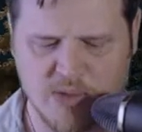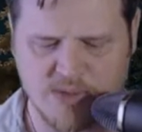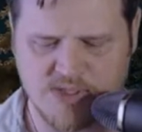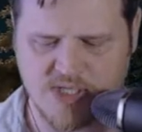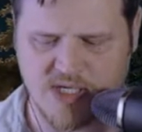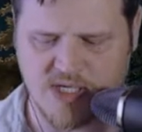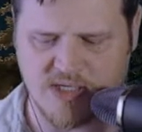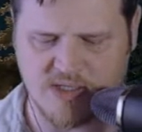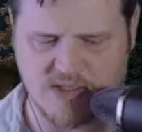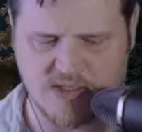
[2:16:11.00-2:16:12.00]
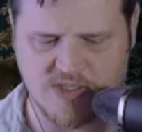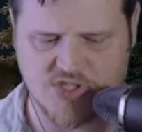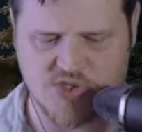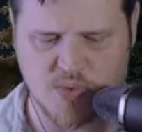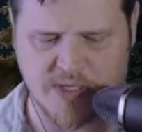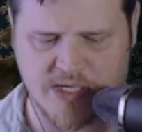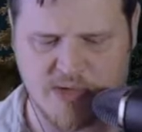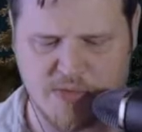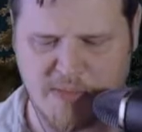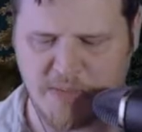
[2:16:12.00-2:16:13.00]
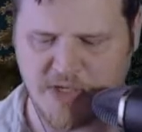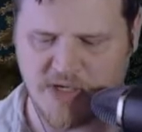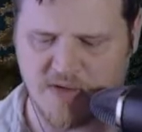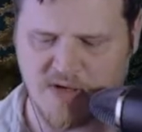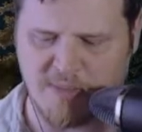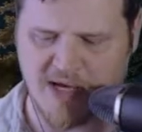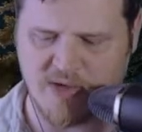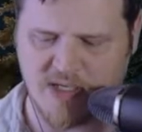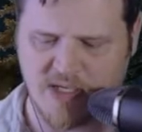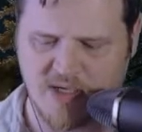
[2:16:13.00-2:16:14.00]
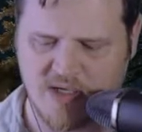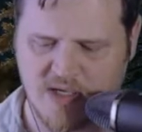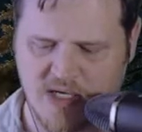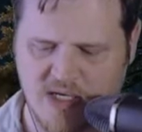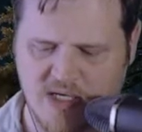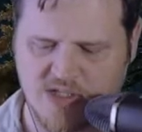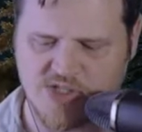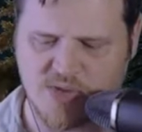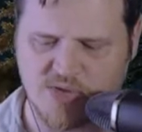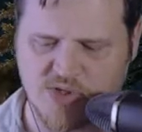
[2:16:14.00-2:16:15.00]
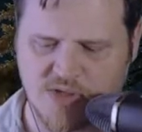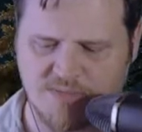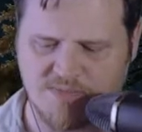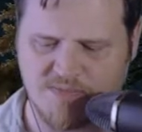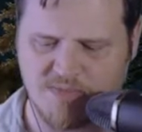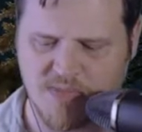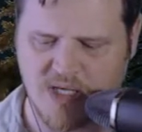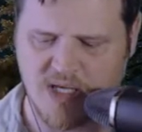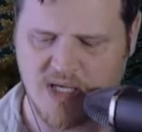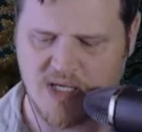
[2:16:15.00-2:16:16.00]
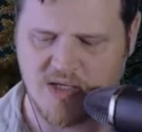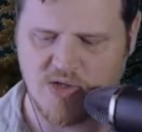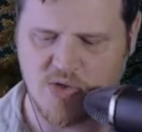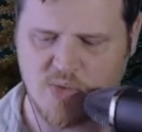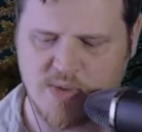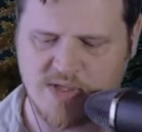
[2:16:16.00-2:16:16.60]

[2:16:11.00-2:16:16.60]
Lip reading: was a story I remember hearing about a soldier who